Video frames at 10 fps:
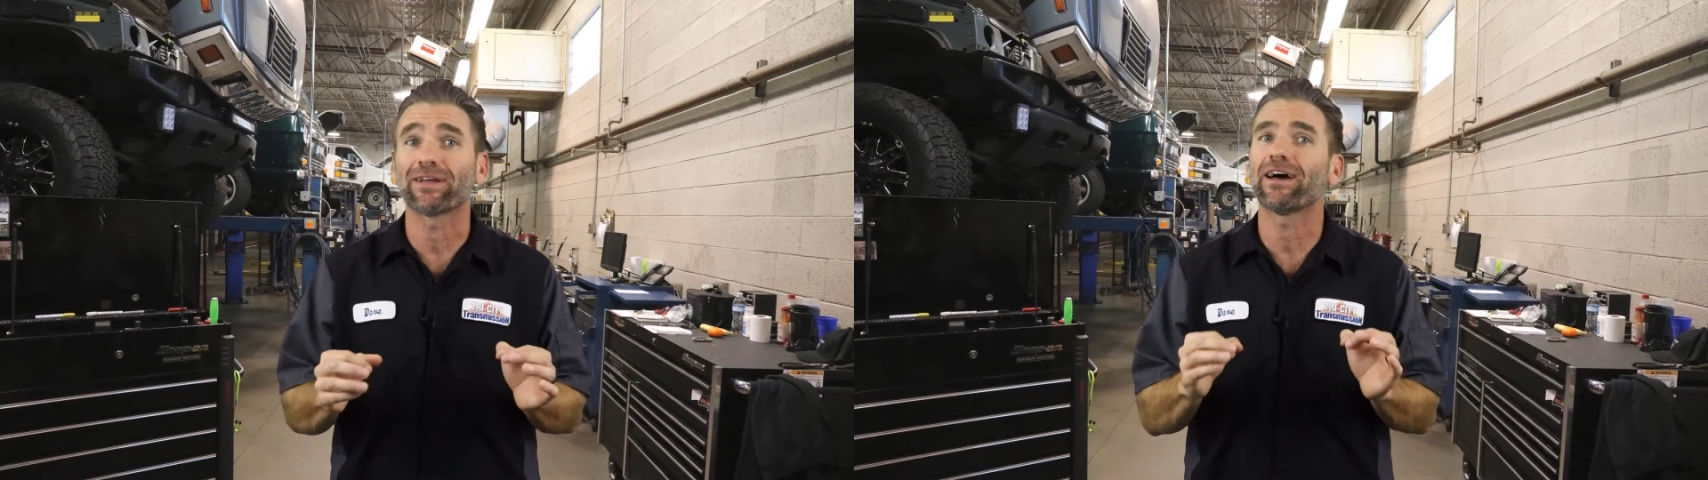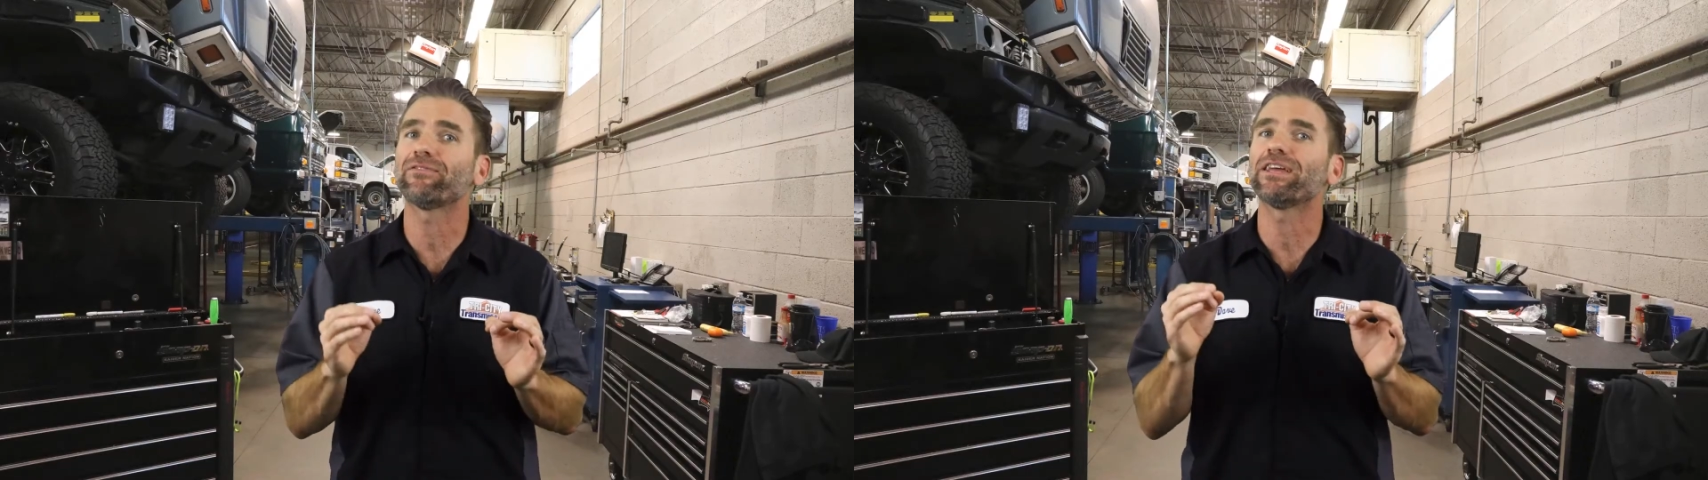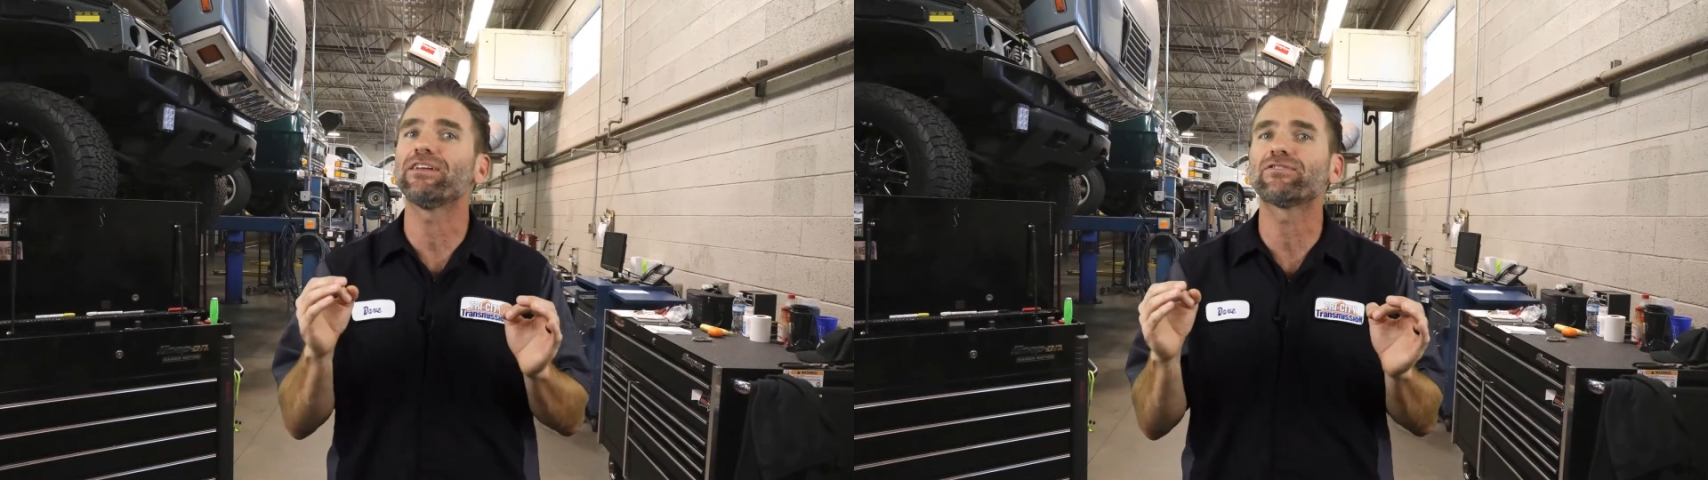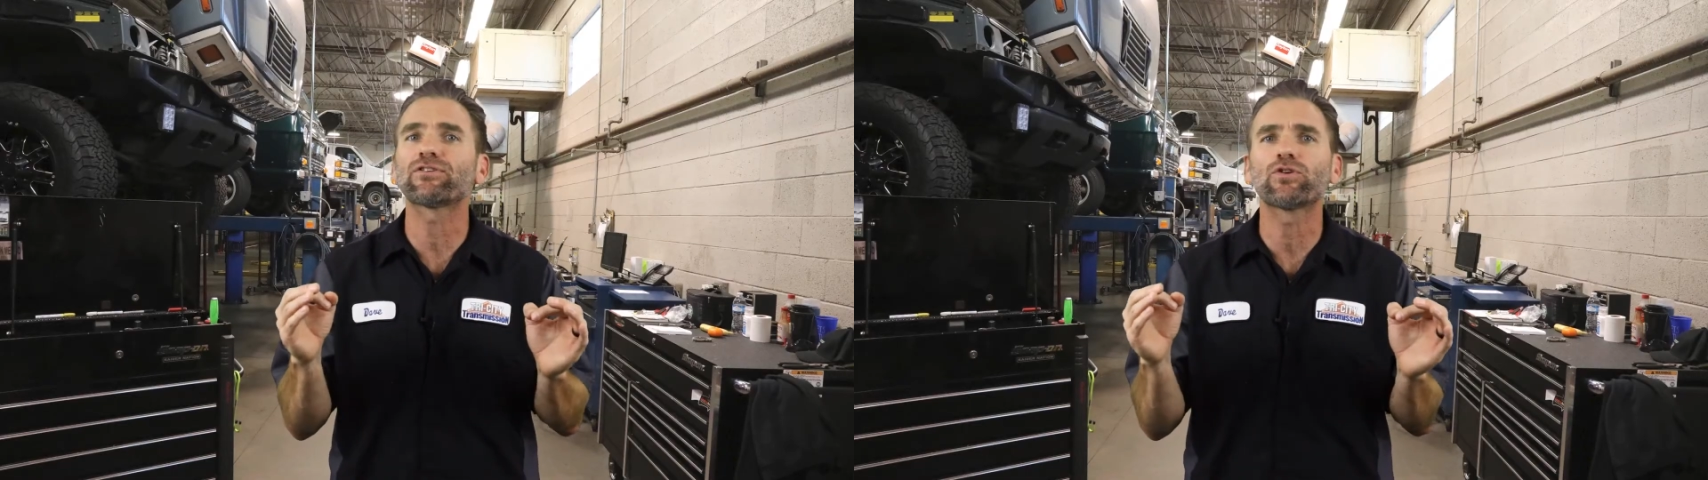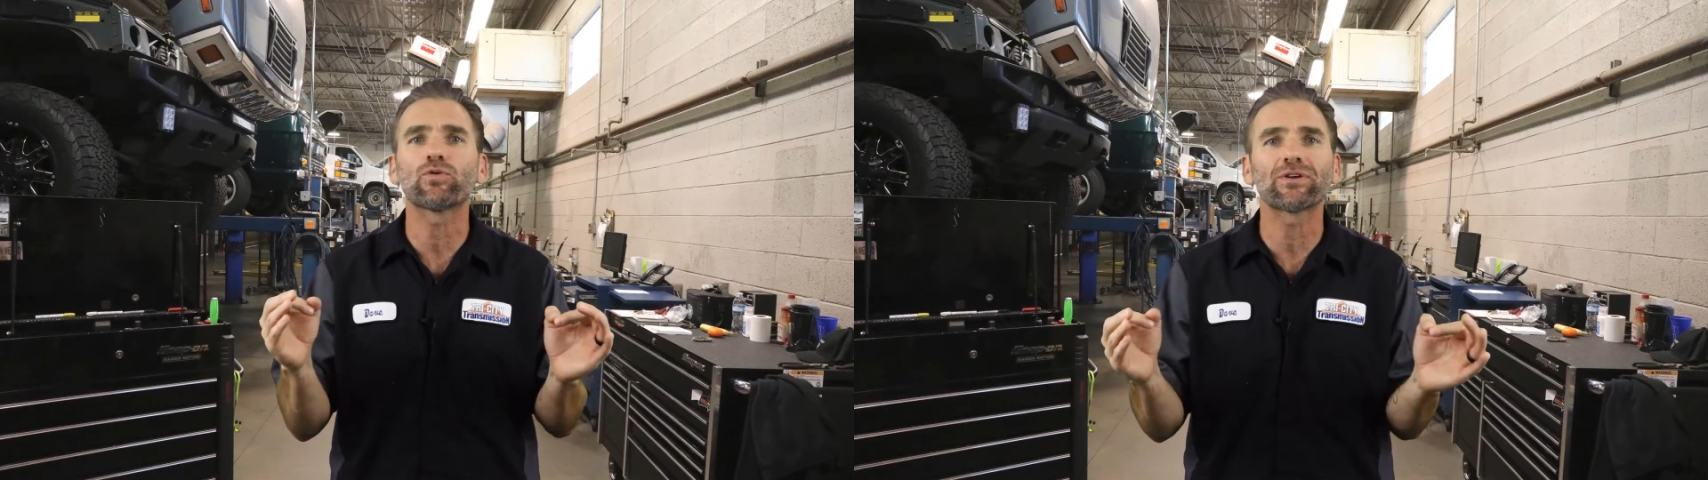have an
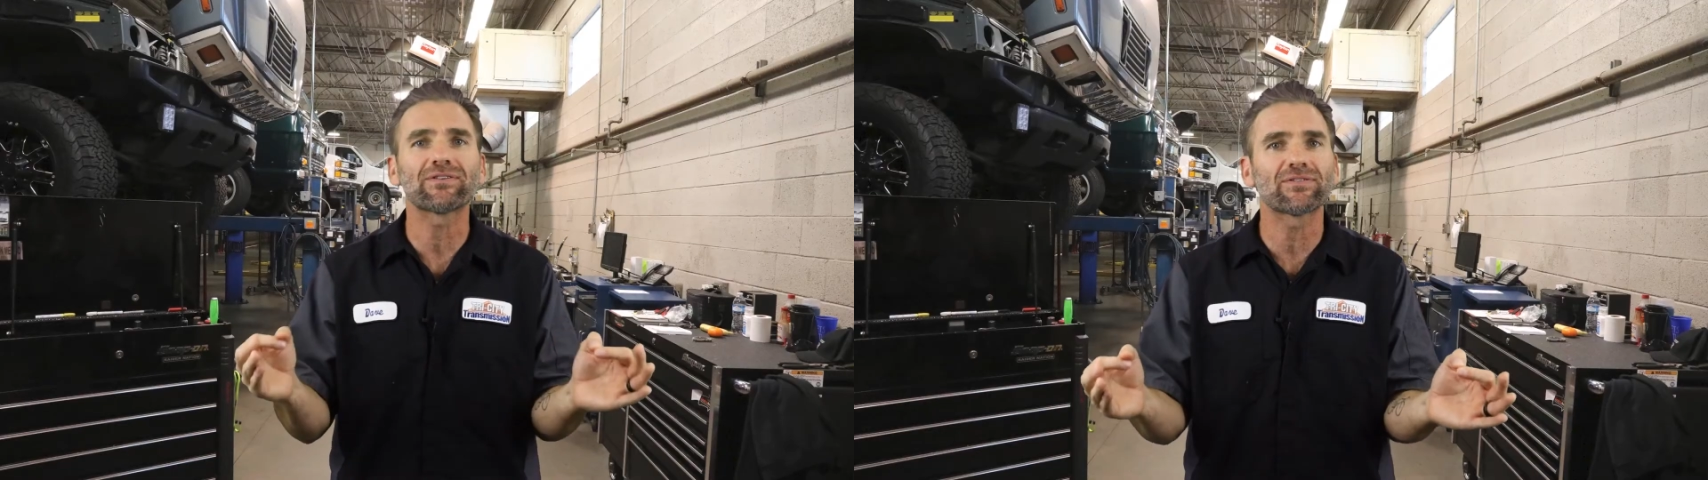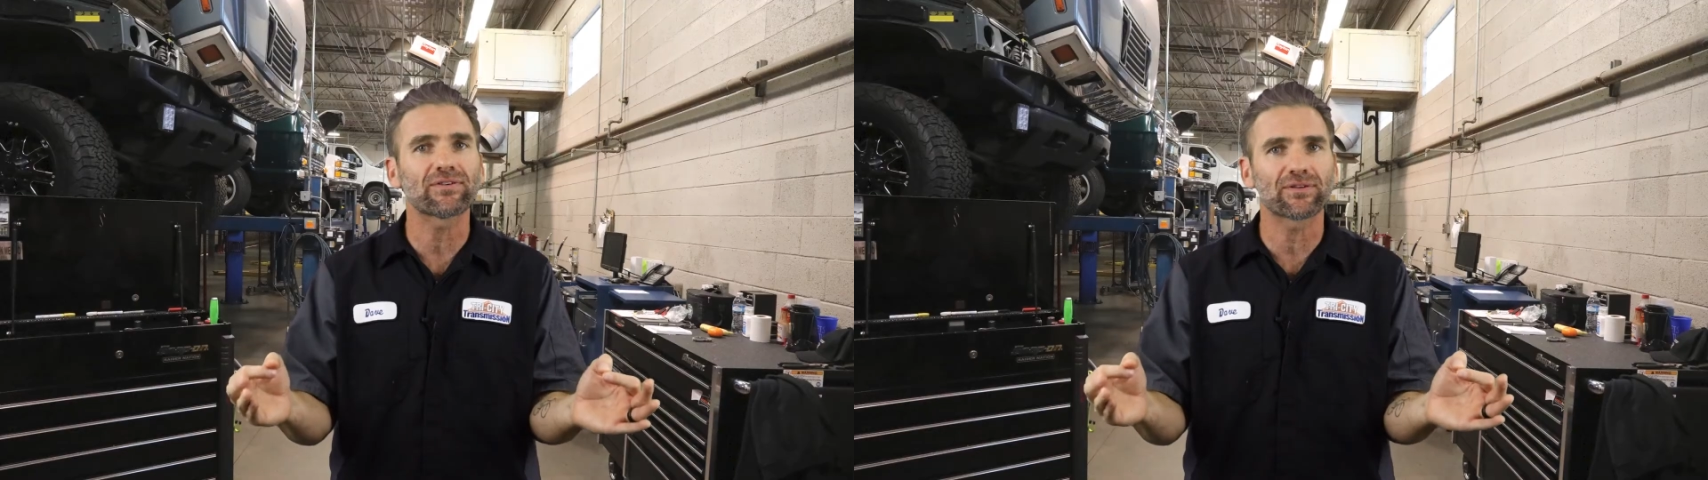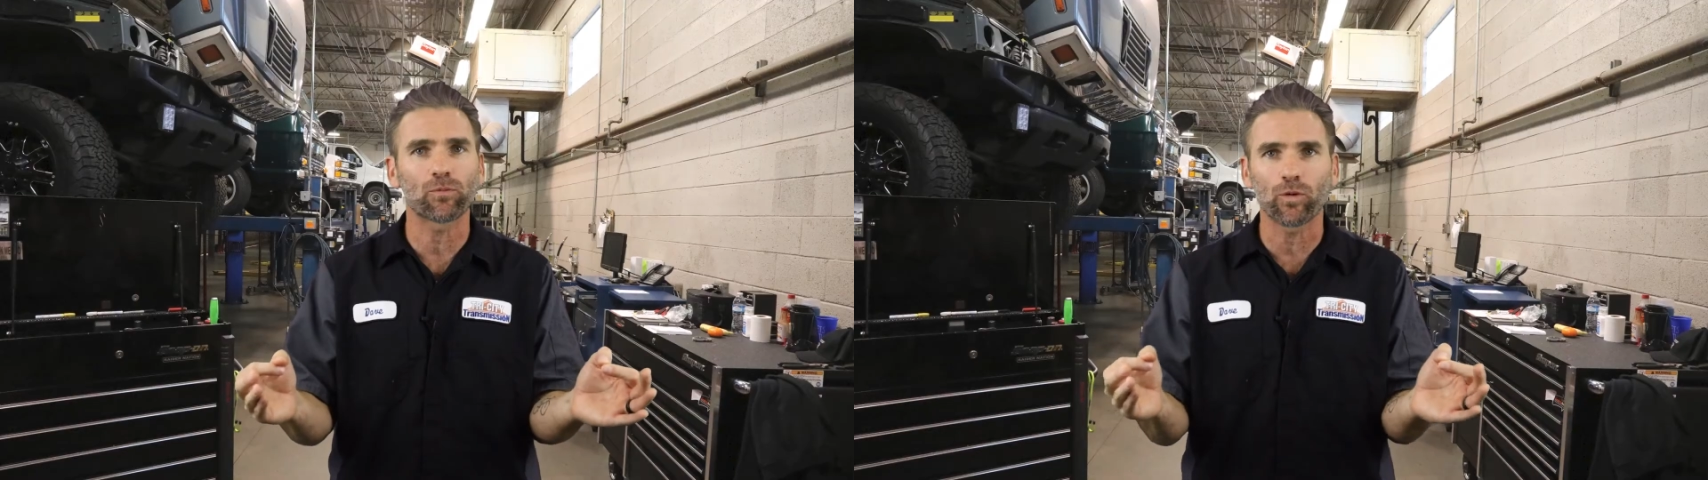engine cooling system